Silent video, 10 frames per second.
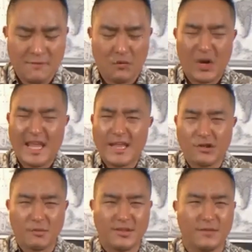For
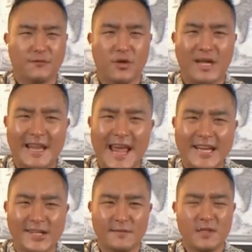intimacy, for
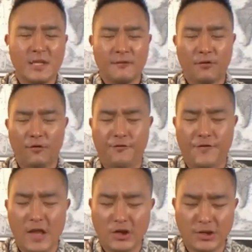connection, for
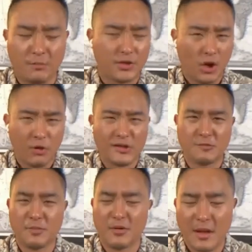fellowship with the Holy
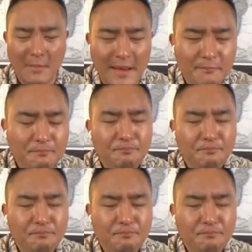Spirit. Amen.